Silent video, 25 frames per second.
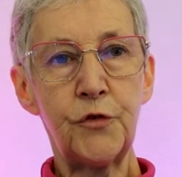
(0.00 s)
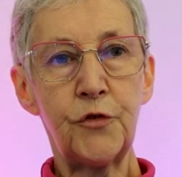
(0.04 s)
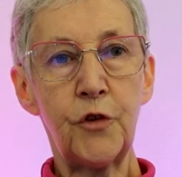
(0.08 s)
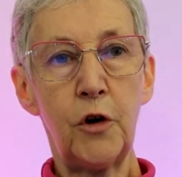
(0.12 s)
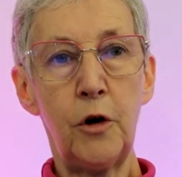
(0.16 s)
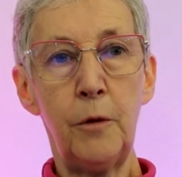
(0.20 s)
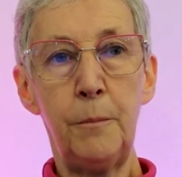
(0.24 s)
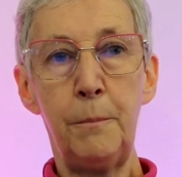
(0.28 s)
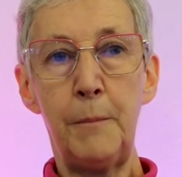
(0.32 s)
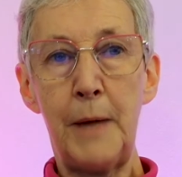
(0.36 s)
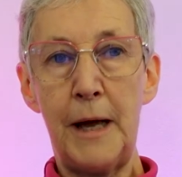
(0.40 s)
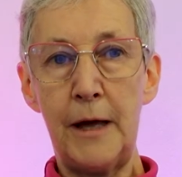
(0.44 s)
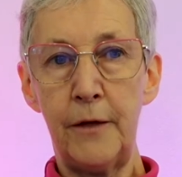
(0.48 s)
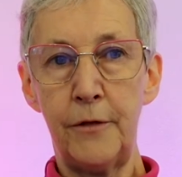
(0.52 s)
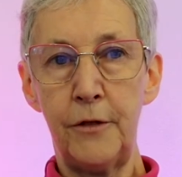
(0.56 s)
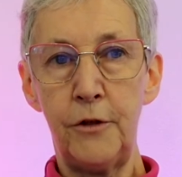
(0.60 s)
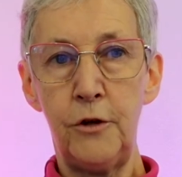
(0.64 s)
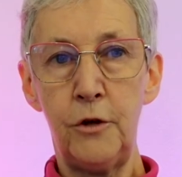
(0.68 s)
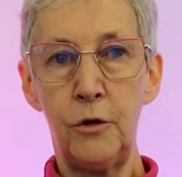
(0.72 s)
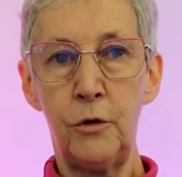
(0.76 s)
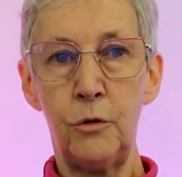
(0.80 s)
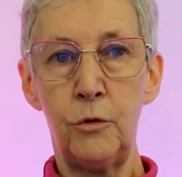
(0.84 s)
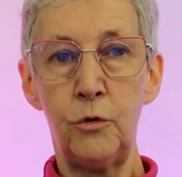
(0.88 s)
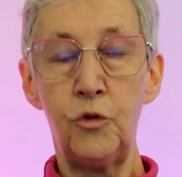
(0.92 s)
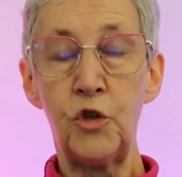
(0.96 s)
from
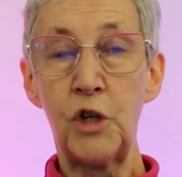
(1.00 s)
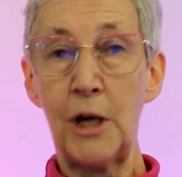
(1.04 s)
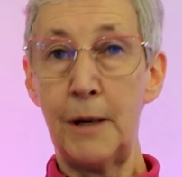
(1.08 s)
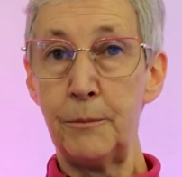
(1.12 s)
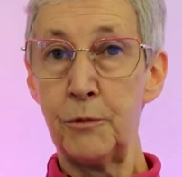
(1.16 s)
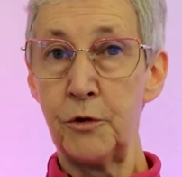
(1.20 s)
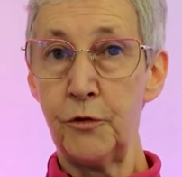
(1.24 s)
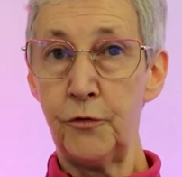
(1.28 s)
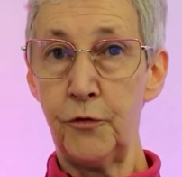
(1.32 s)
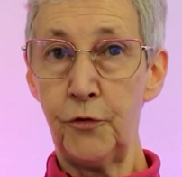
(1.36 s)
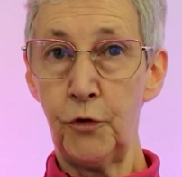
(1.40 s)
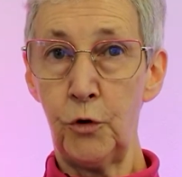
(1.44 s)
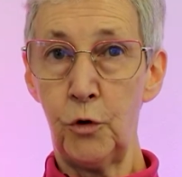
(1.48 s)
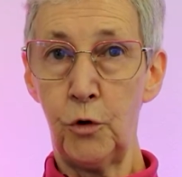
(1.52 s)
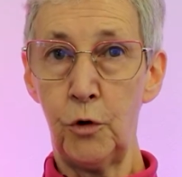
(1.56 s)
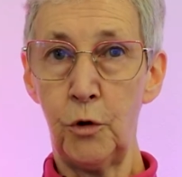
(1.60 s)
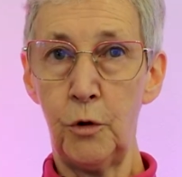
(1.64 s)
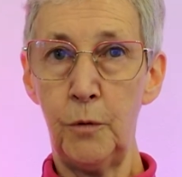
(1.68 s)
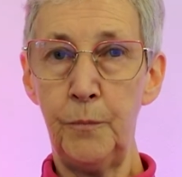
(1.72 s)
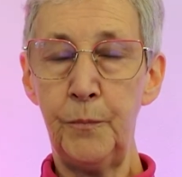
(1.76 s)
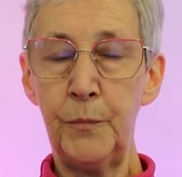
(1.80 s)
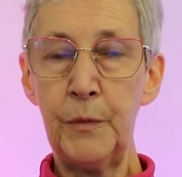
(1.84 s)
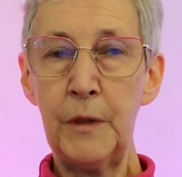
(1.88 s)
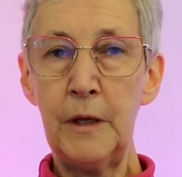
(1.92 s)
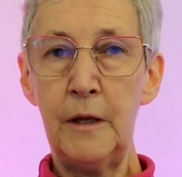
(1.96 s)
Matthew chapter
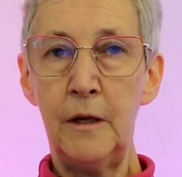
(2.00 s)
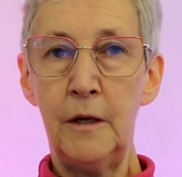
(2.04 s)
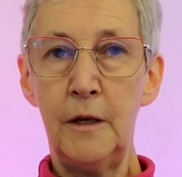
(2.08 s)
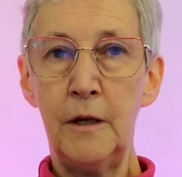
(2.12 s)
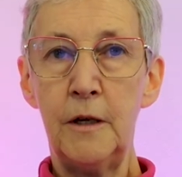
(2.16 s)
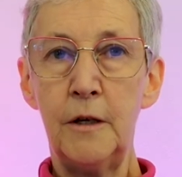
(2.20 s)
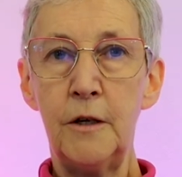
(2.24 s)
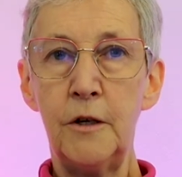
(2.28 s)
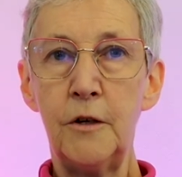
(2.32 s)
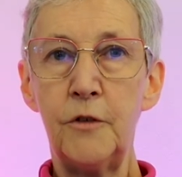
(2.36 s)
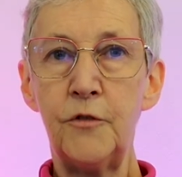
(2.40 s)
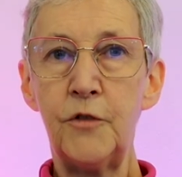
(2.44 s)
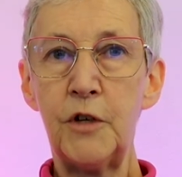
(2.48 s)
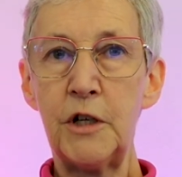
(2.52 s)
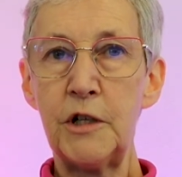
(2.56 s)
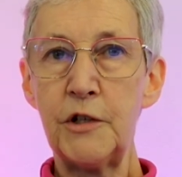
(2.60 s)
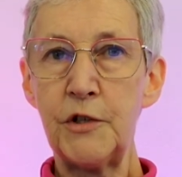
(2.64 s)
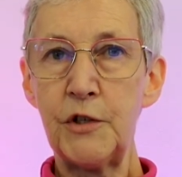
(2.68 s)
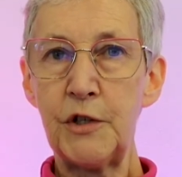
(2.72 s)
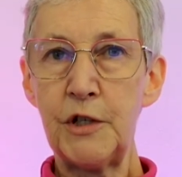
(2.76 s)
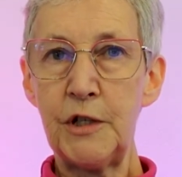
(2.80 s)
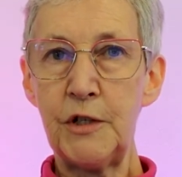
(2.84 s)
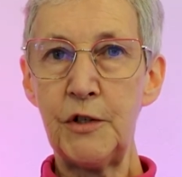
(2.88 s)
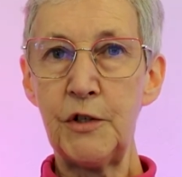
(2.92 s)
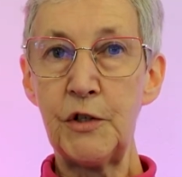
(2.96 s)
4,
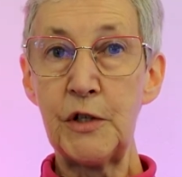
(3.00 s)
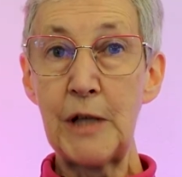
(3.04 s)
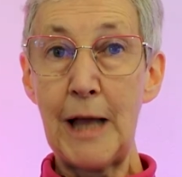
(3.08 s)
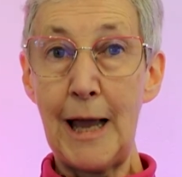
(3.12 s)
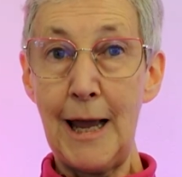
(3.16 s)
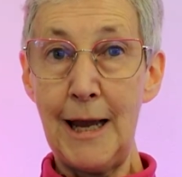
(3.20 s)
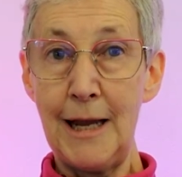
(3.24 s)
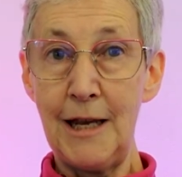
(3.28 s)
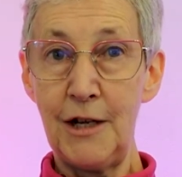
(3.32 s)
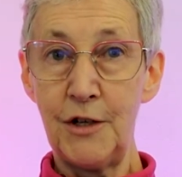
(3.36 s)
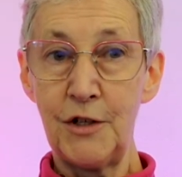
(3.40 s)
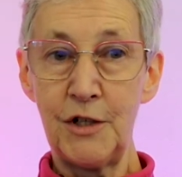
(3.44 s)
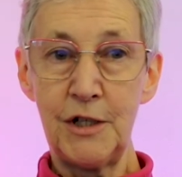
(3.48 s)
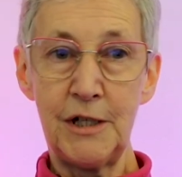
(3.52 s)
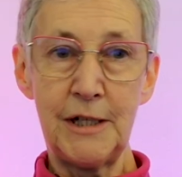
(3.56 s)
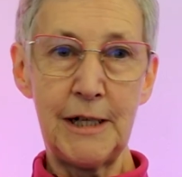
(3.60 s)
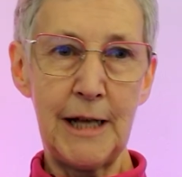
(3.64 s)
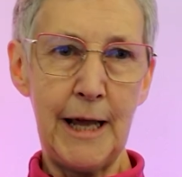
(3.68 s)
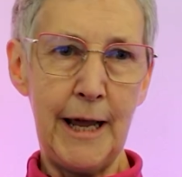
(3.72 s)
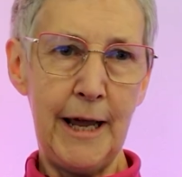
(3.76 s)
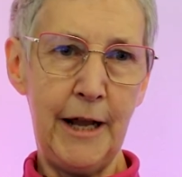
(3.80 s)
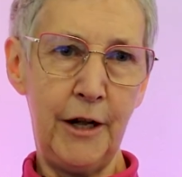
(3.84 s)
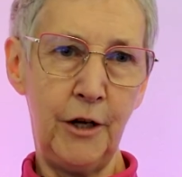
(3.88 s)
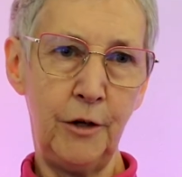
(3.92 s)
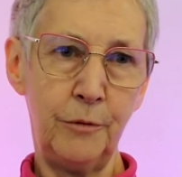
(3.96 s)
verses 8 to
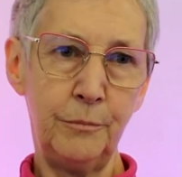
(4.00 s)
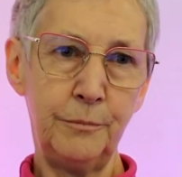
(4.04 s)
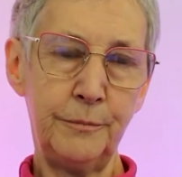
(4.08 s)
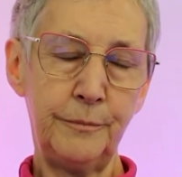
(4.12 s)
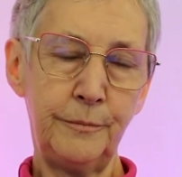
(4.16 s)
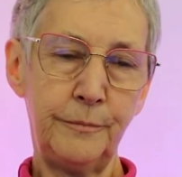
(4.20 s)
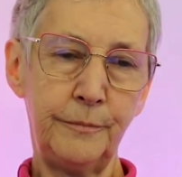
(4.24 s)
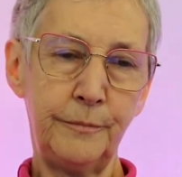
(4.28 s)
10.